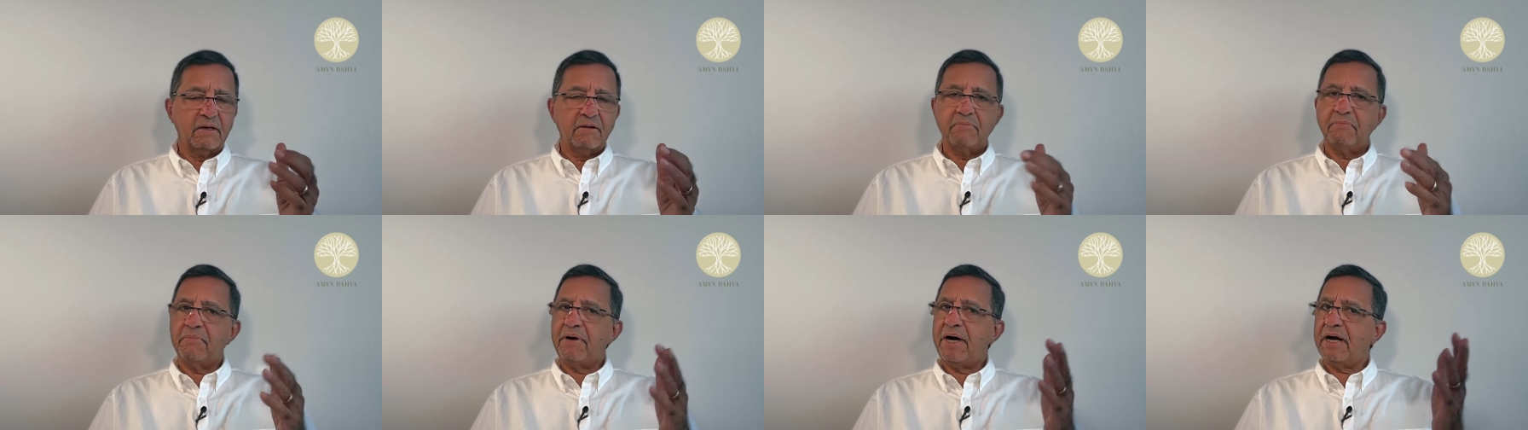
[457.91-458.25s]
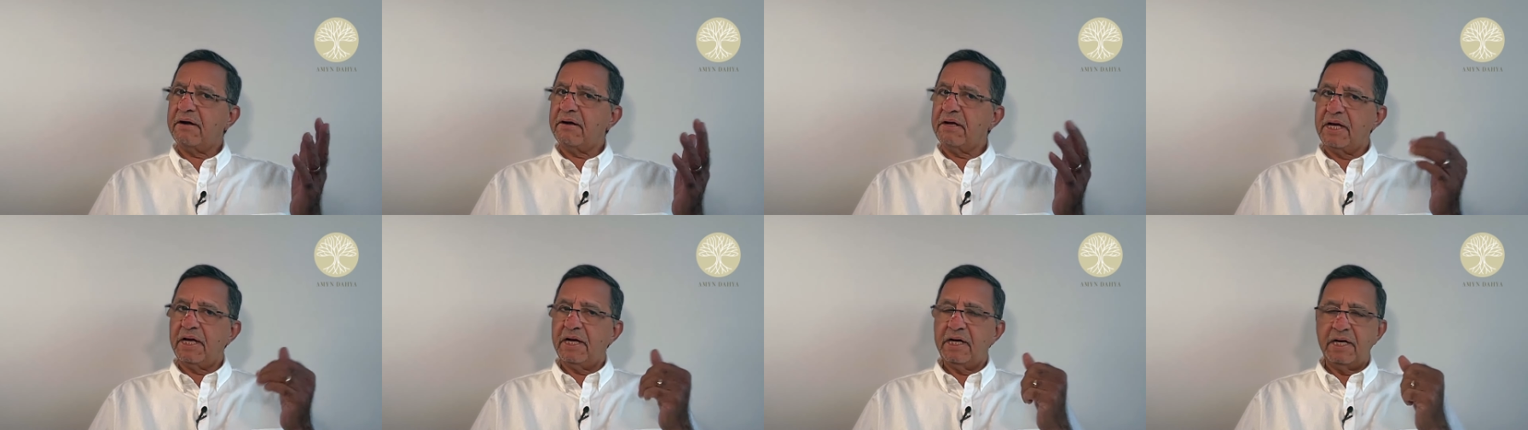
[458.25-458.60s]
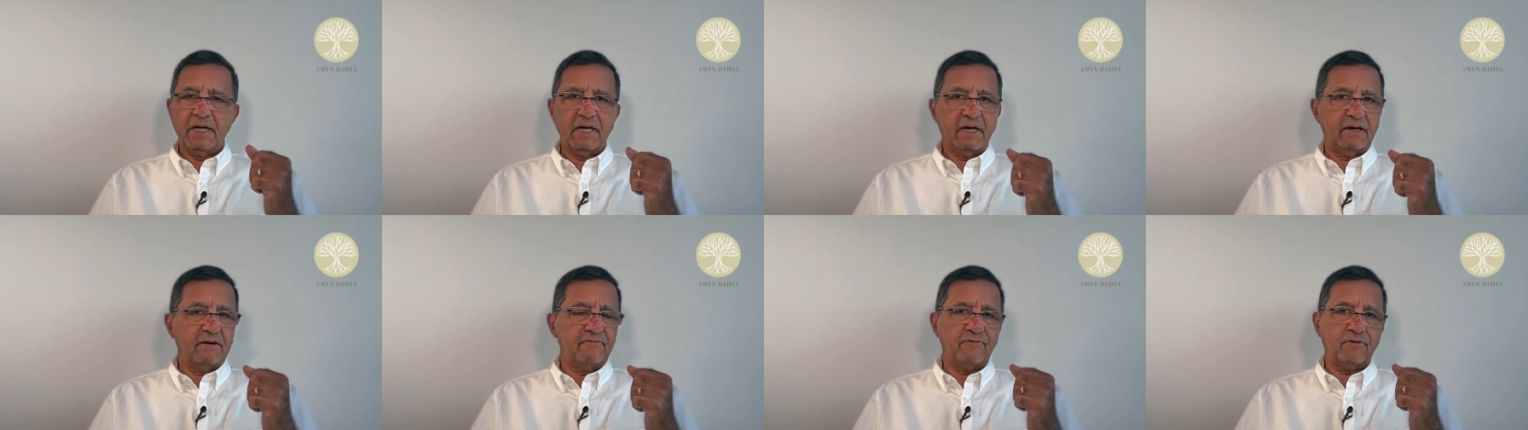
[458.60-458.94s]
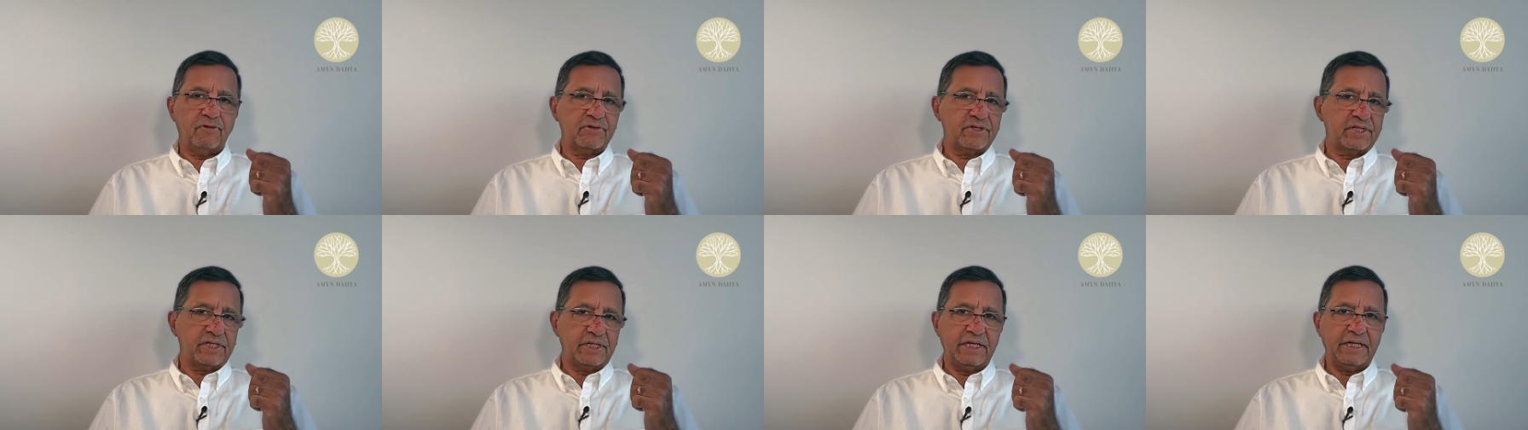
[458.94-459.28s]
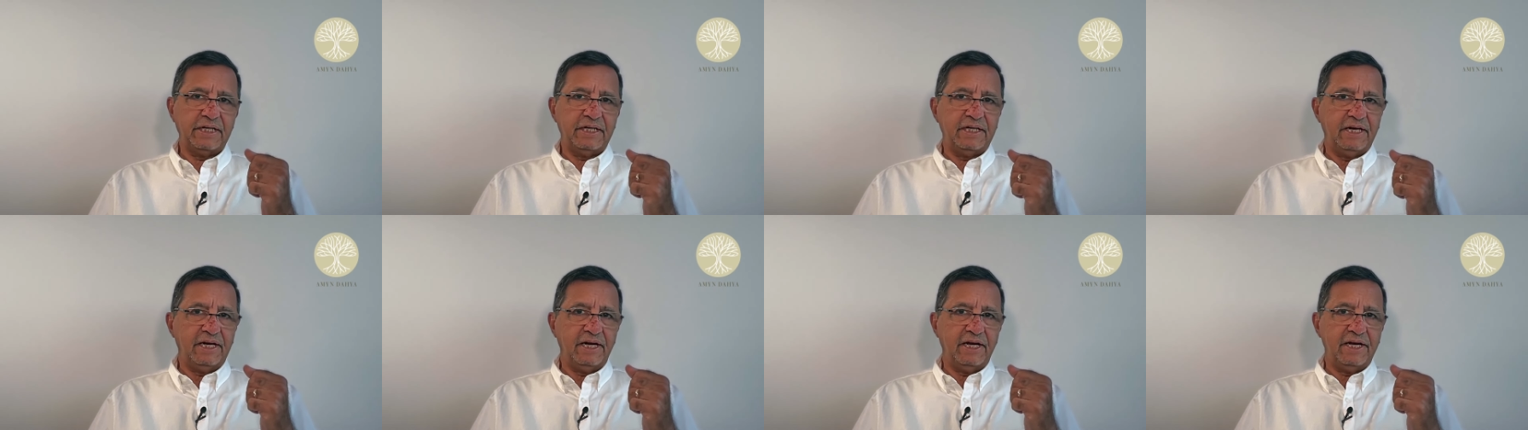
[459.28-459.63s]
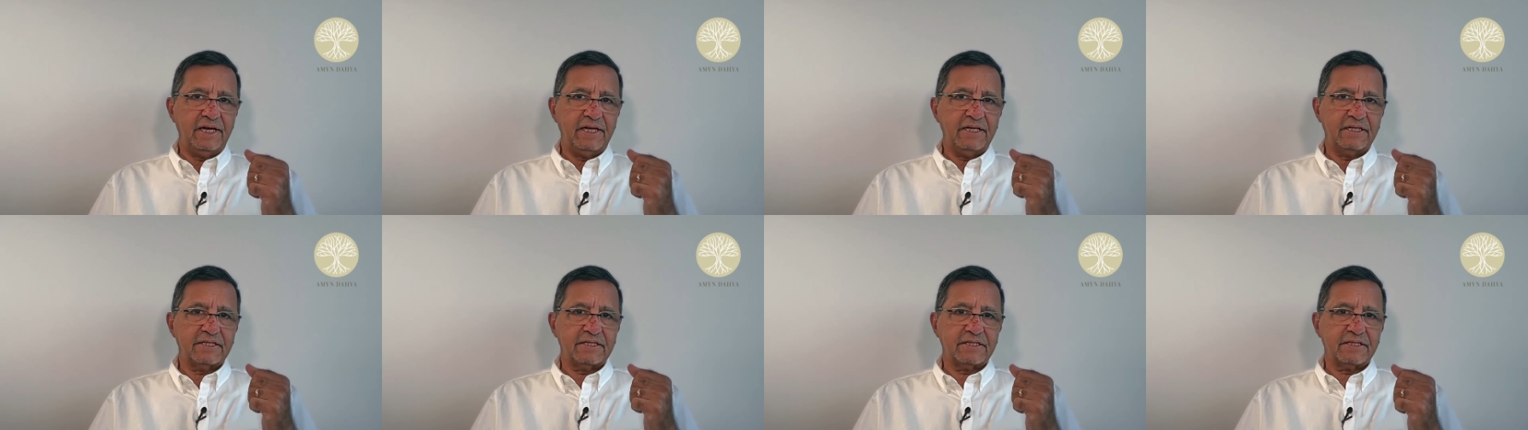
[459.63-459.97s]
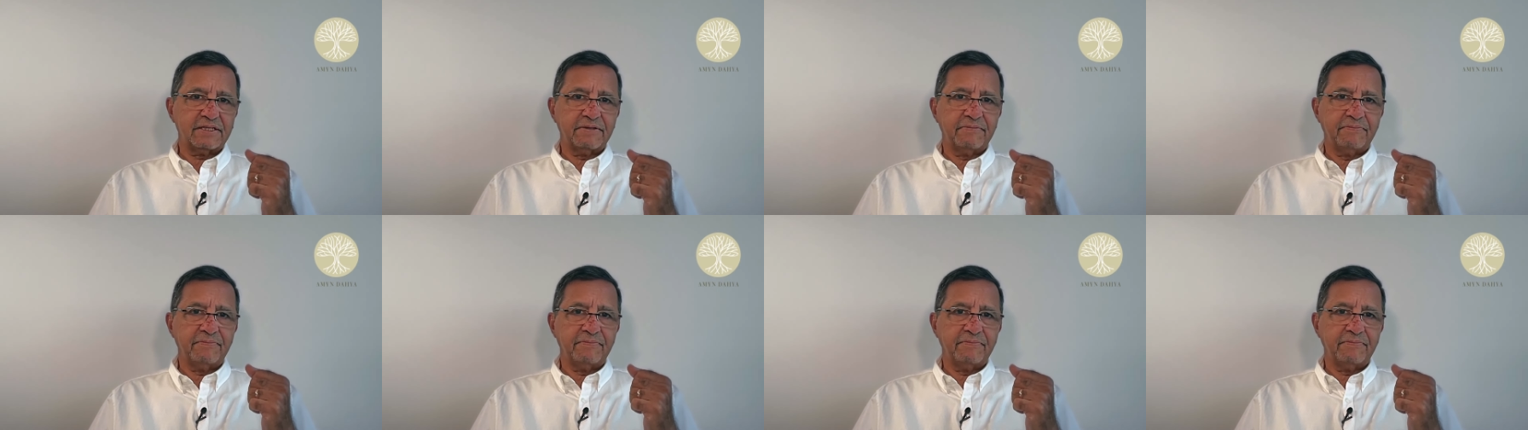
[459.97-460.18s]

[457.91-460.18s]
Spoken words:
barring any unforeseen delays.